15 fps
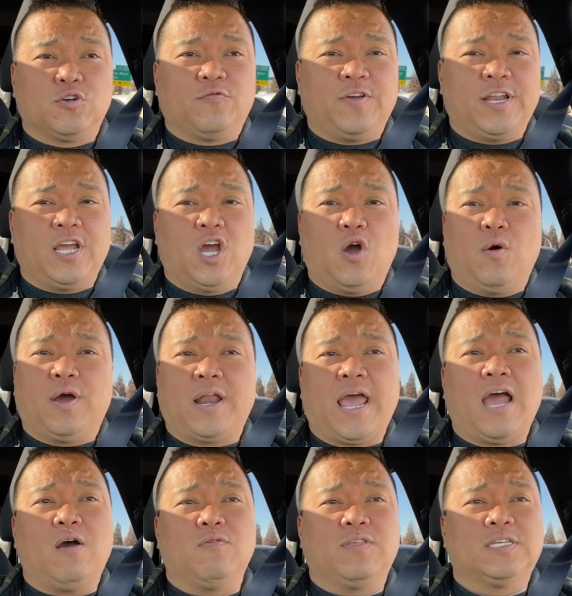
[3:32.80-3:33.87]
video on
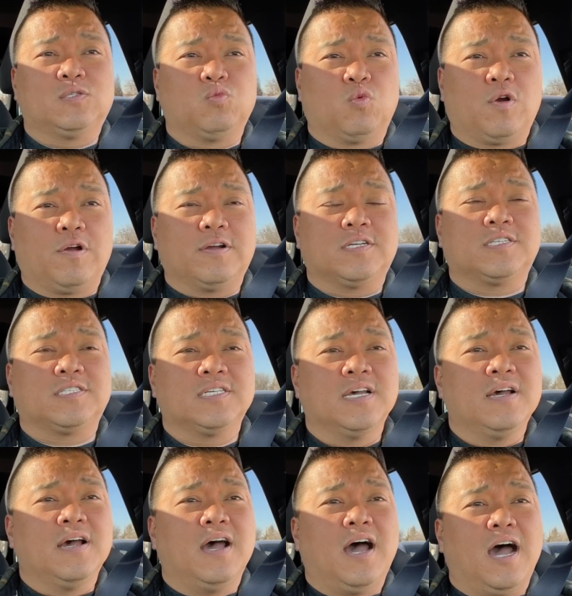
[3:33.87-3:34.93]
how this works,
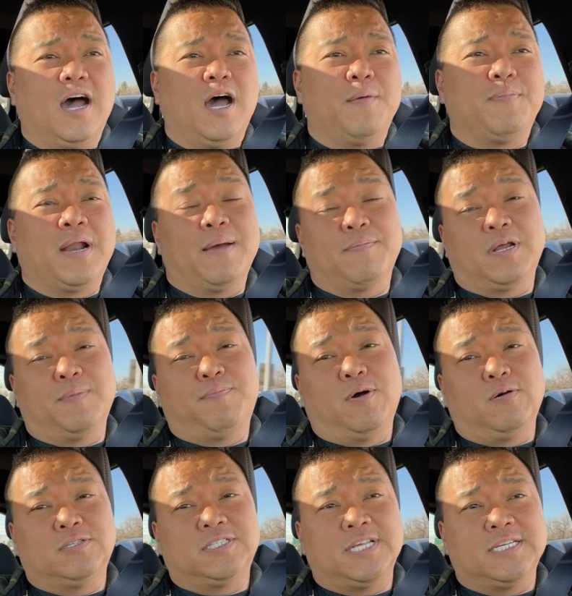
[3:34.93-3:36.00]
but I'm gonna
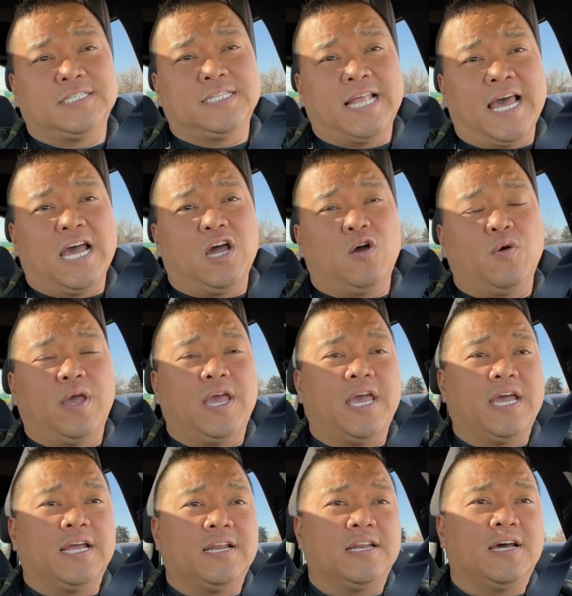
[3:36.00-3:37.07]
post this now,
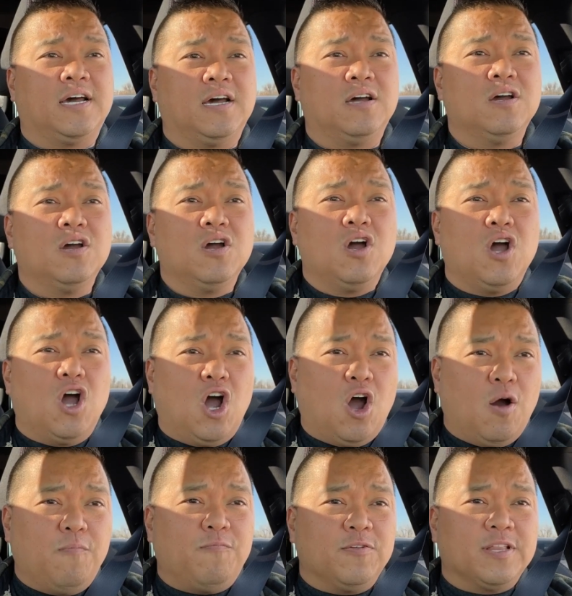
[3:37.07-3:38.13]
and
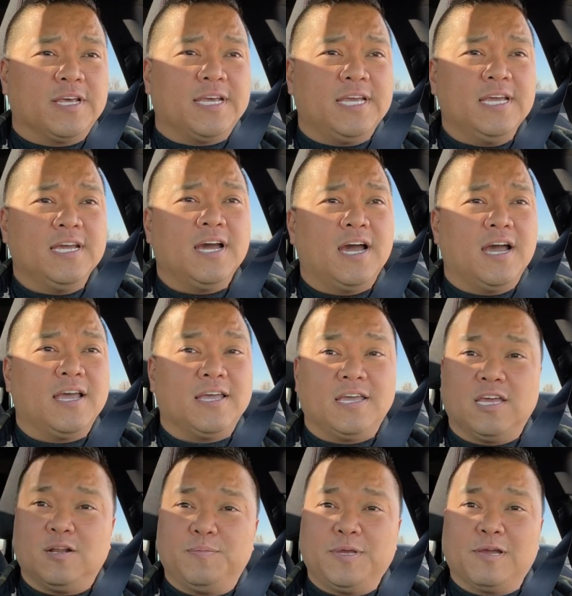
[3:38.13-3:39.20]
hopefully
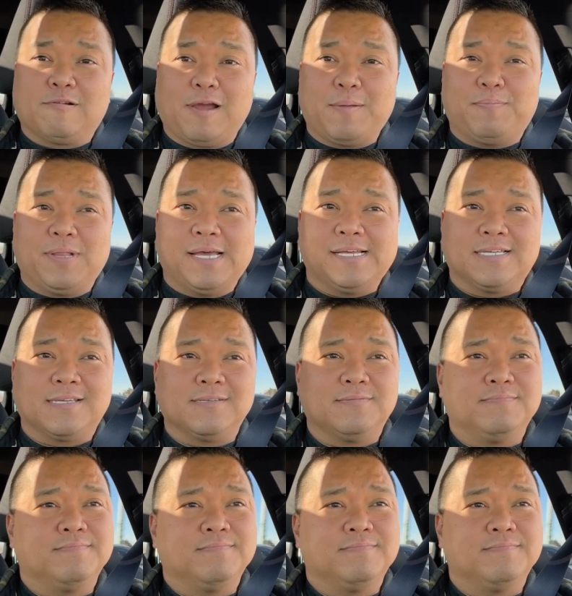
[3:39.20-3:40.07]
it'll be a great place.